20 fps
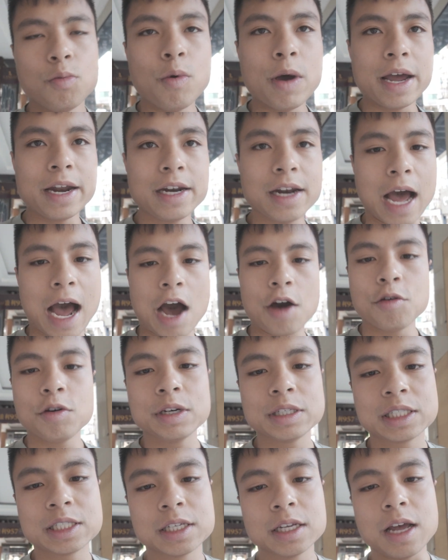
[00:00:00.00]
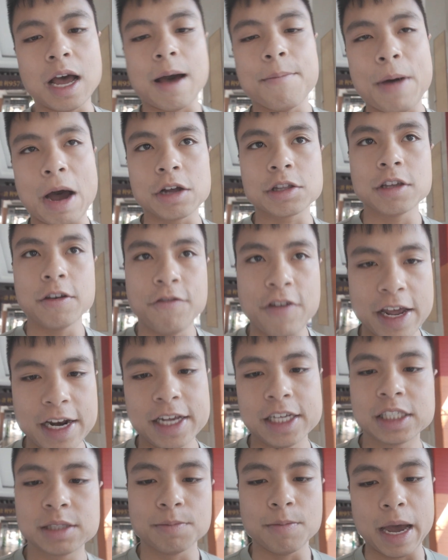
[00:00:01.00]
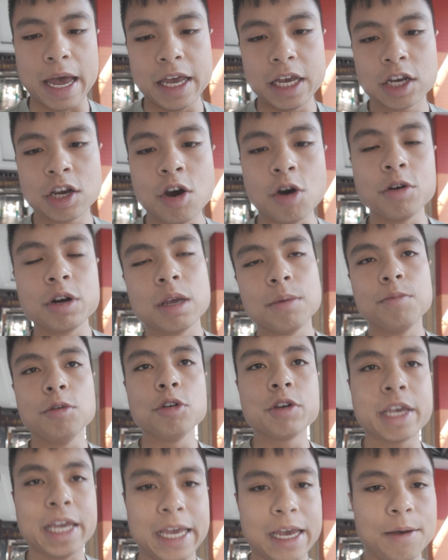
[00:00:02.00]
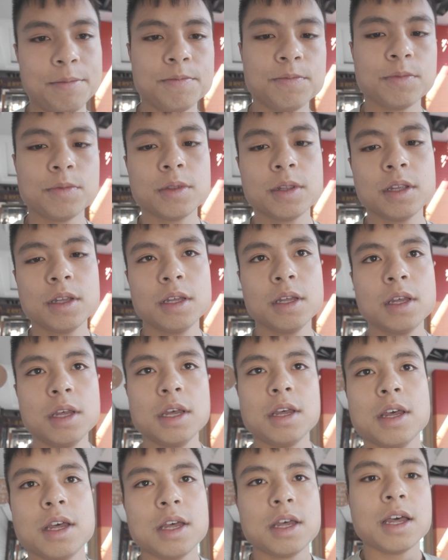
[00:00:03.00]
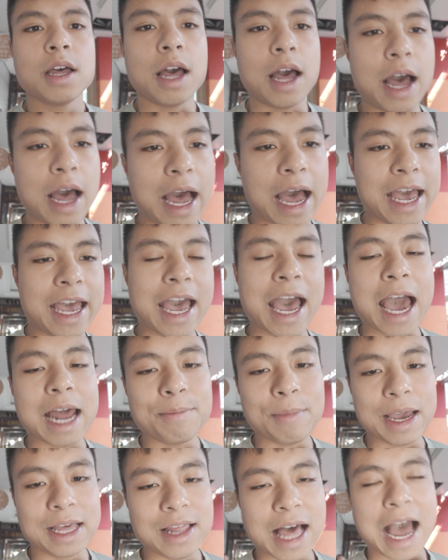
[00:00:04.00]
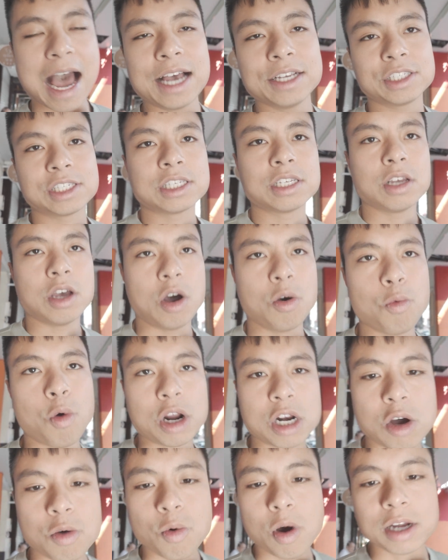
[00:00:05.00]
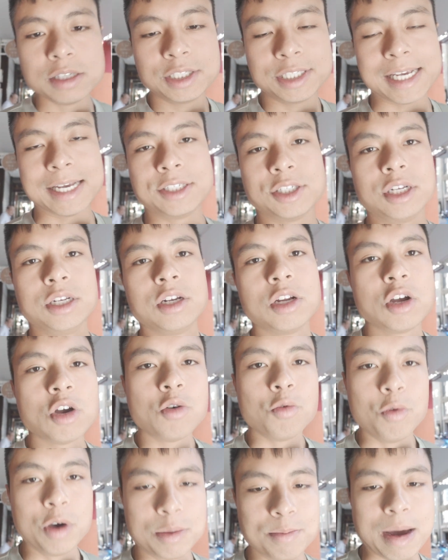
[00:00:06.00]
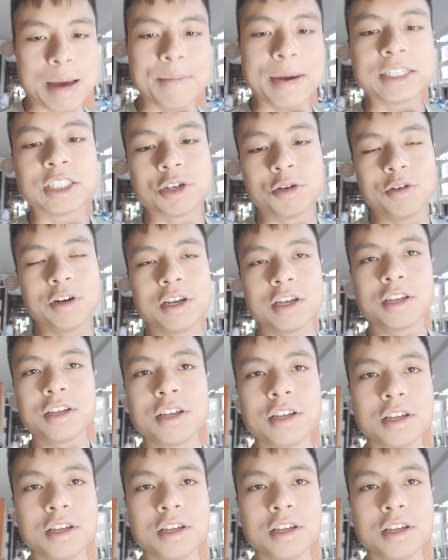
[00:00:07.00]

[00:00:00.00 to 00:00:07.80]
When I was about to finish my coding bootcamp, I had my last one-on-one session with my mentor,